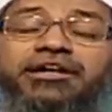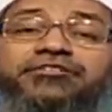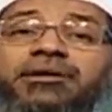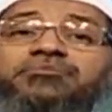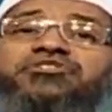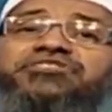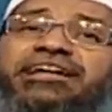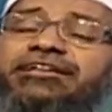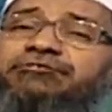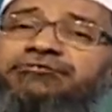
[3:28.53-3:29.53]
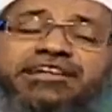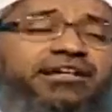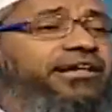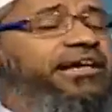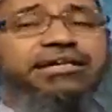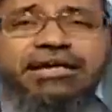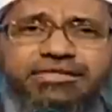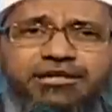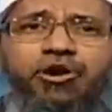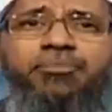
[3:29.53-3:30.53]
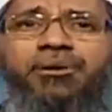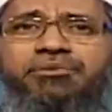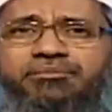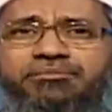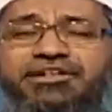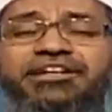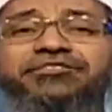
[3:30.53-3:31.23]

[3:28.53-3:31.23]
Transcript: Some societies feel kissing no problem.